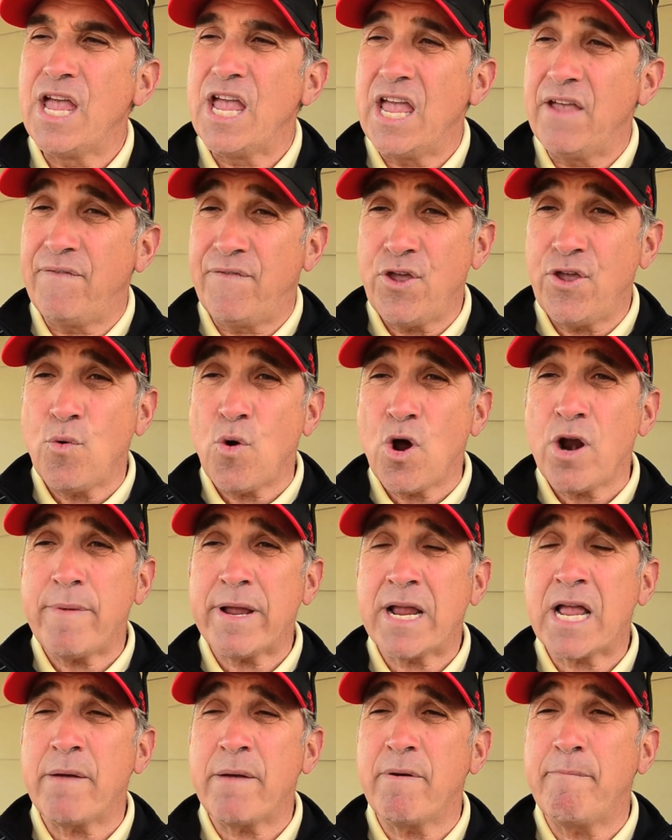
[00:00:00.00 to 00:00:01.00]
If you want to
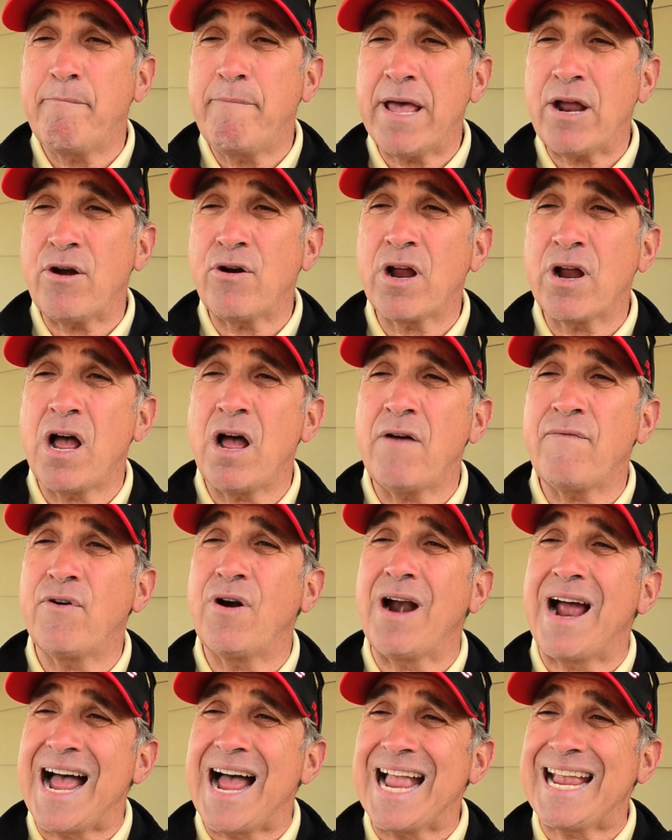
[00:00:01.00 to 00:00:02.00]
become a better
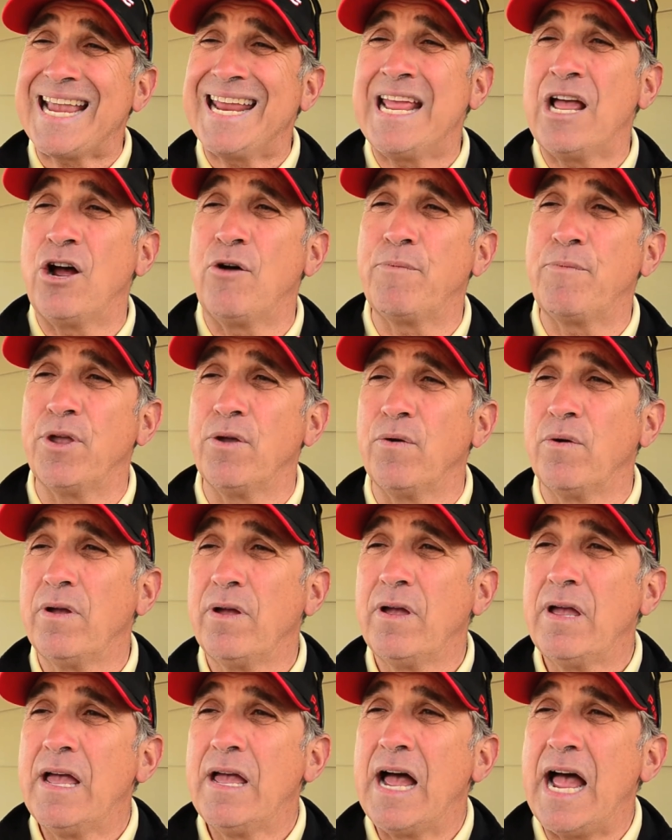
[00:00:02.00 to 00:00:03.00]
golfer, I can help you.
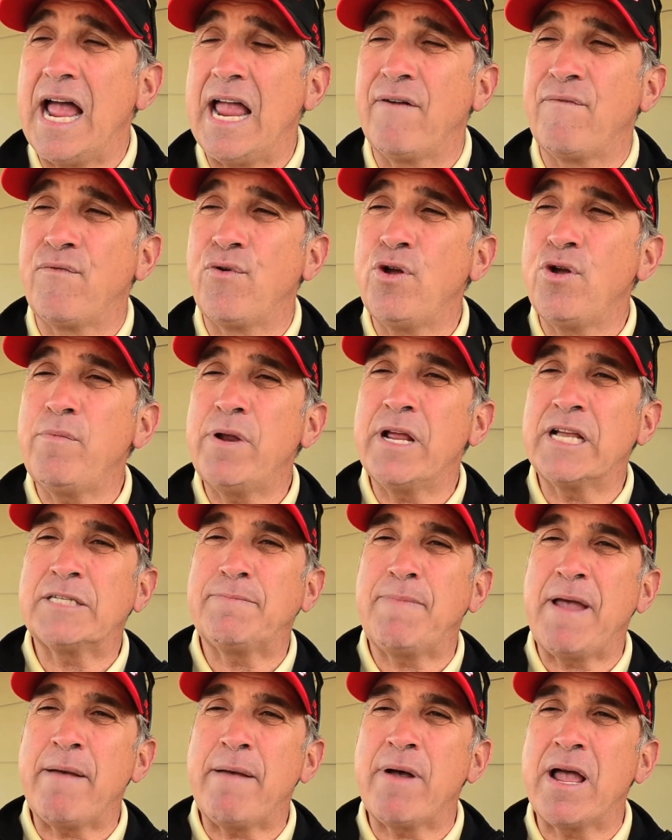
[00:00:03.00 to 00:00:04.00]
I have room to
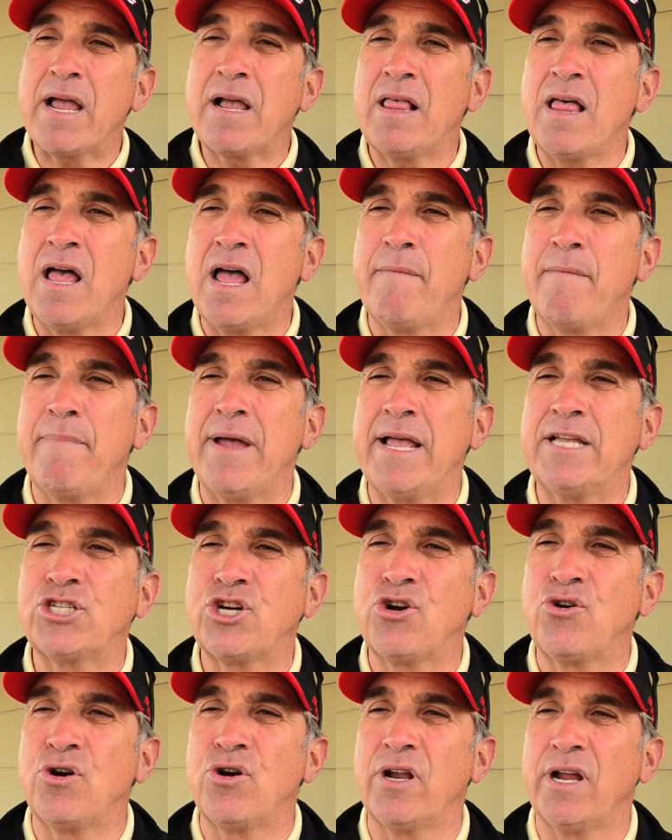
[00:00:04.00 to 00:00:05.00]
expand my client base
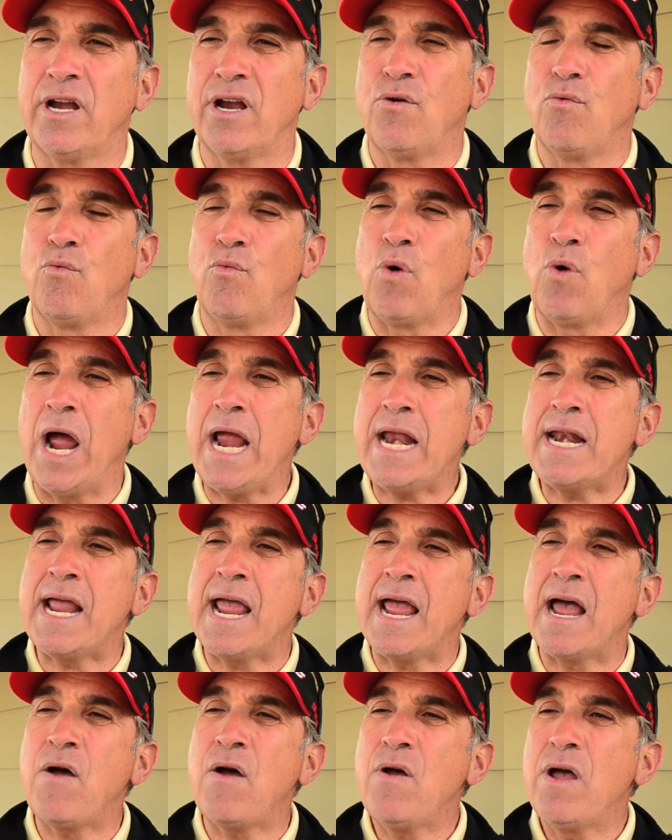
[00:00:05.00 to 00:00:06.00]
currently. Right
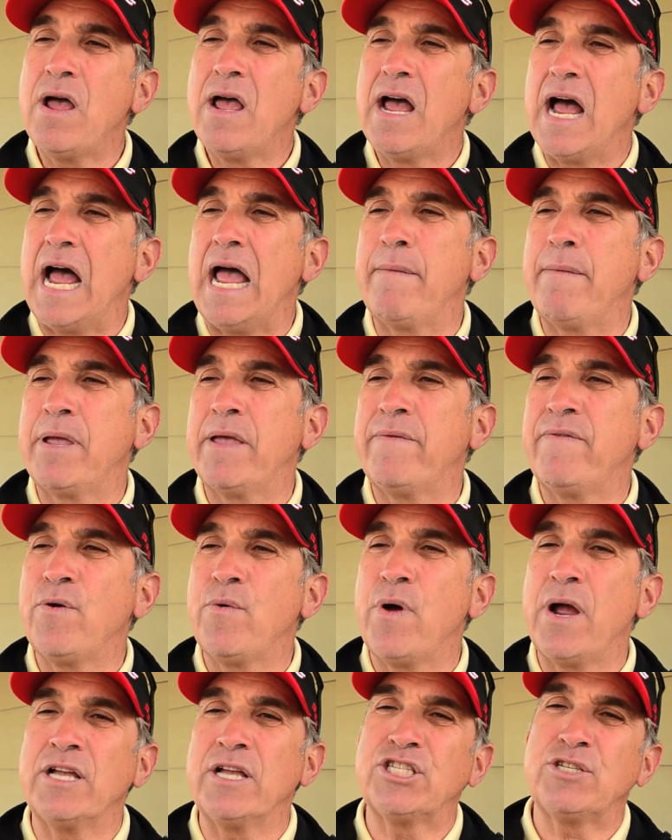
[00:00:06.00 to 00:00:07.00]
now, I am giving
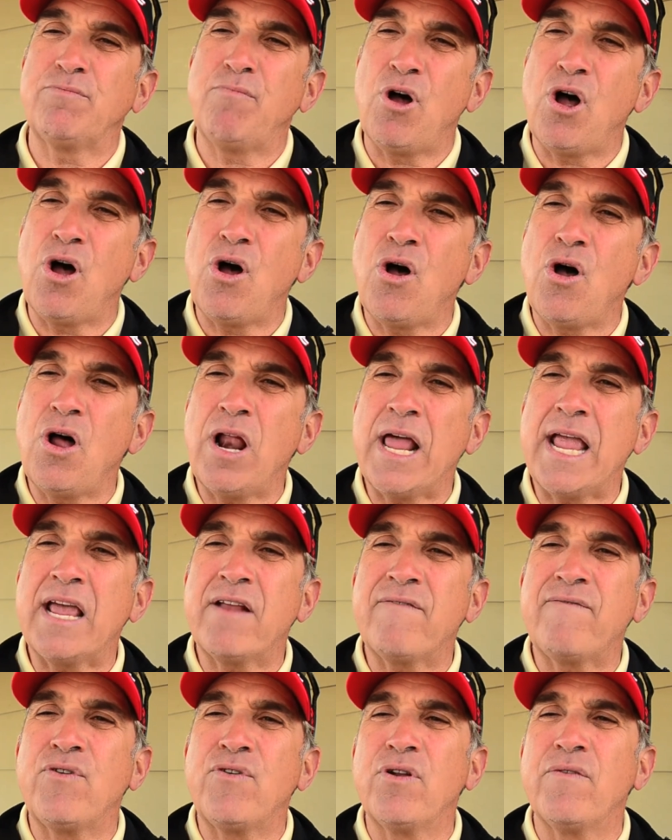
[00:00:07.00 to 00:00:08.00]
away a small
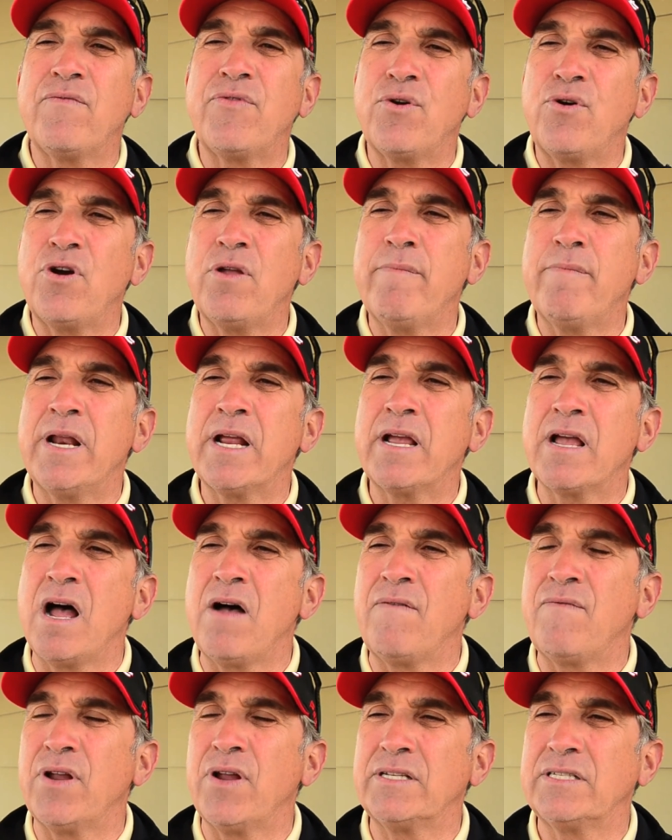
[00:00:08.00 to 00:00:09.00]
handful of 30-minute
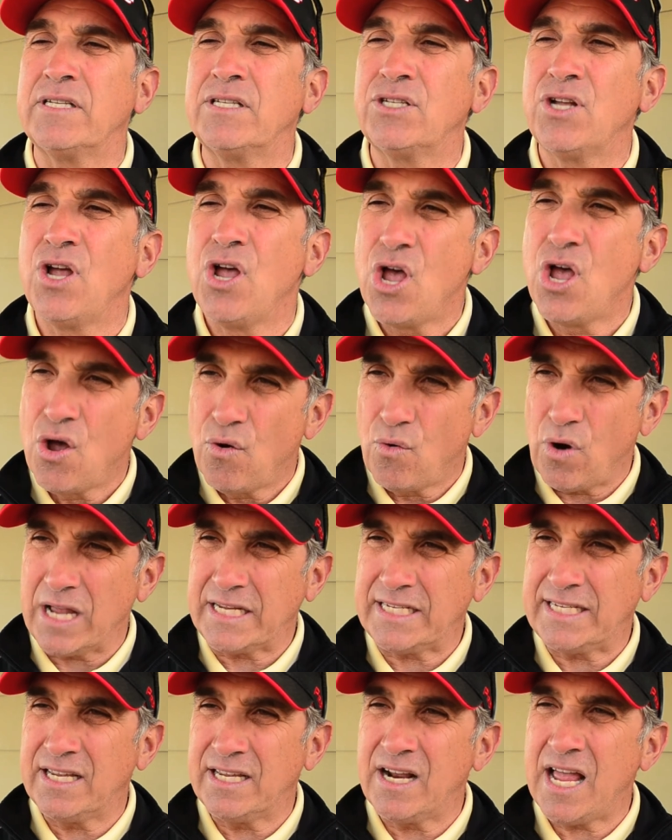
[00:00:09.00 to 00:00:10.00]
golf lessons while I
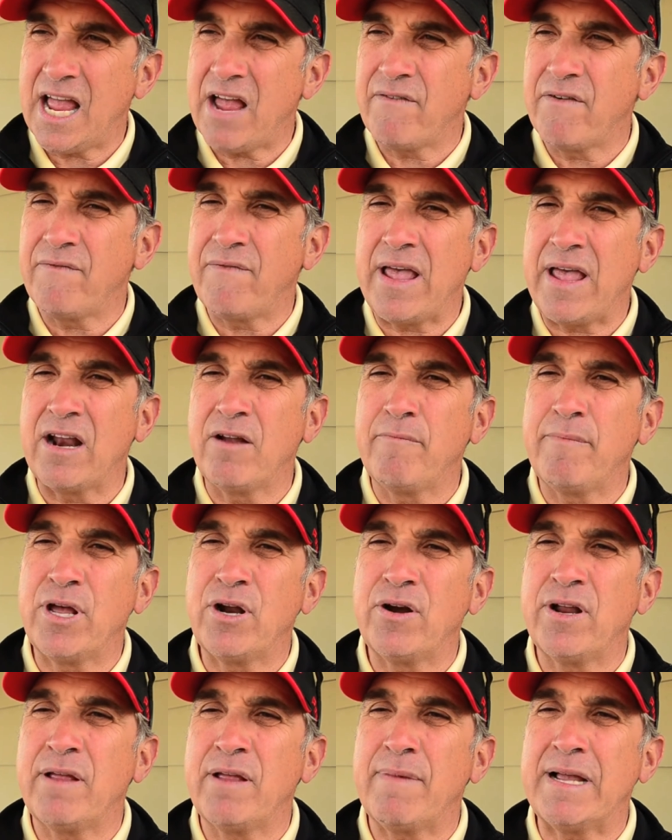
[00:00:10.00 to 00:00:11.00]
still have
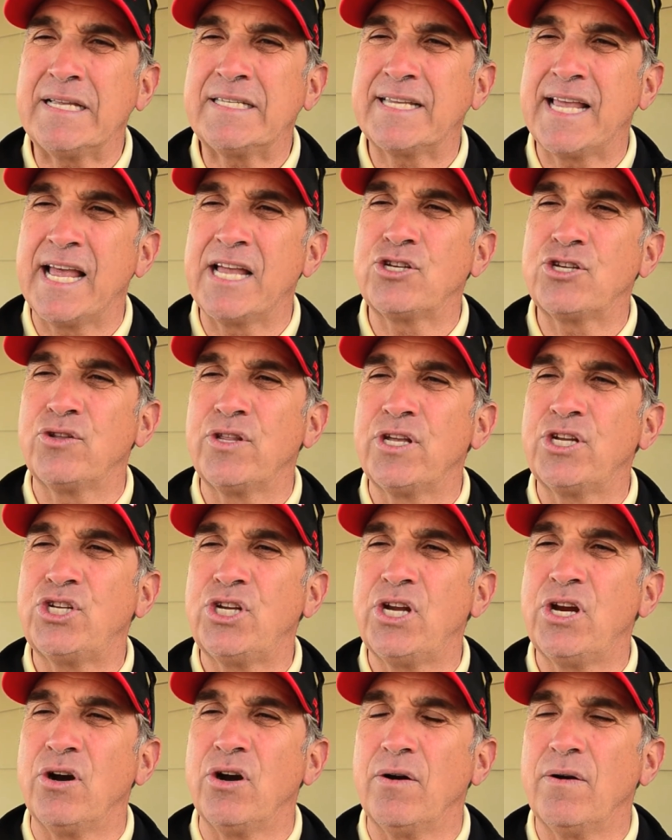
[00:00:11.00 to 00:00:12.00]
availability in my schedule this
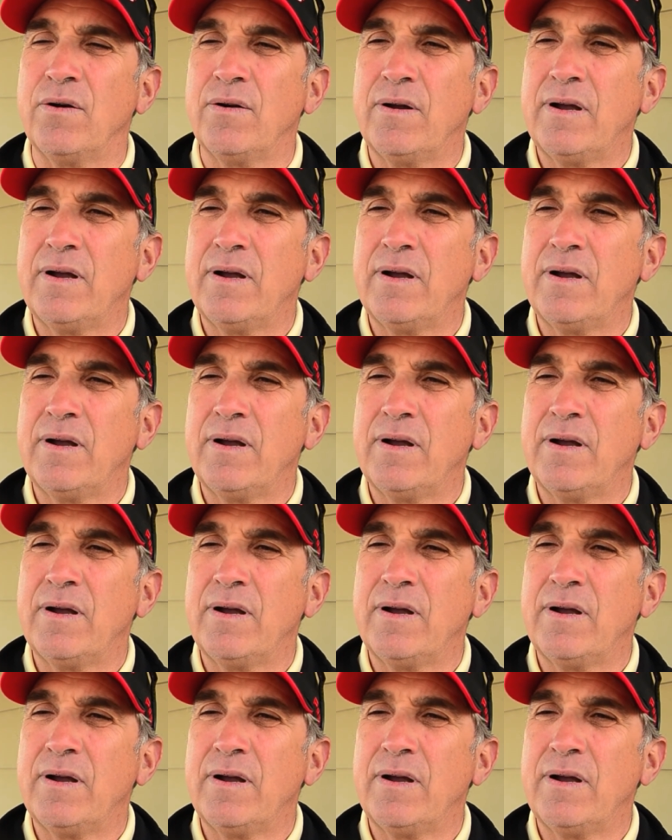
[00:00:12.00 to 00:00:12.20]
year.